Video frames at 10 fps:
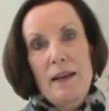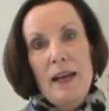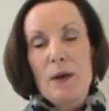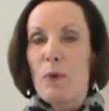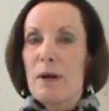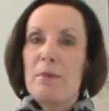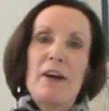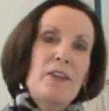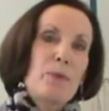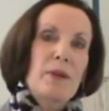And what
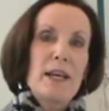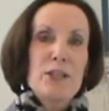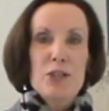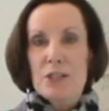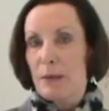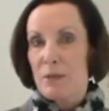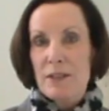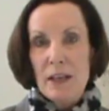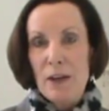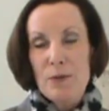about their relationship to
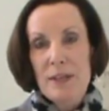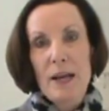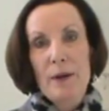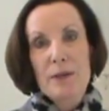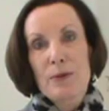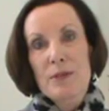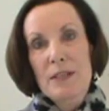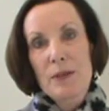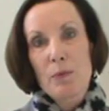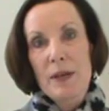the other characters
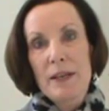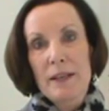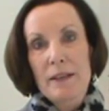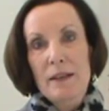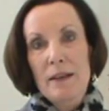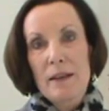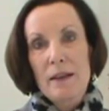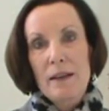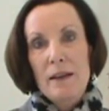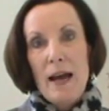in the reading?
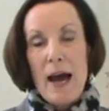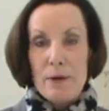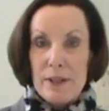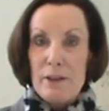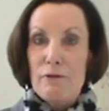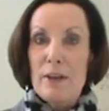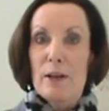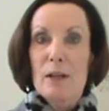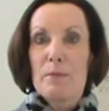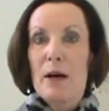How do they
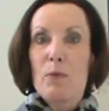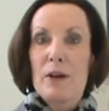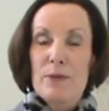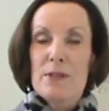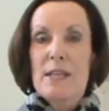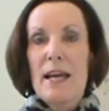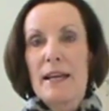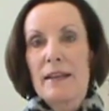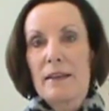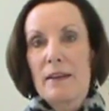feel about what they're
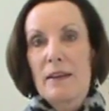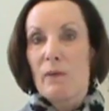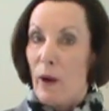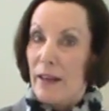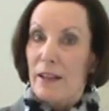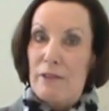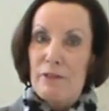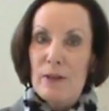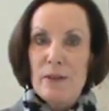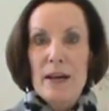saying? Why do they
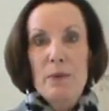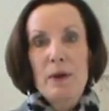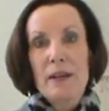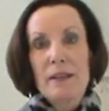feel that way?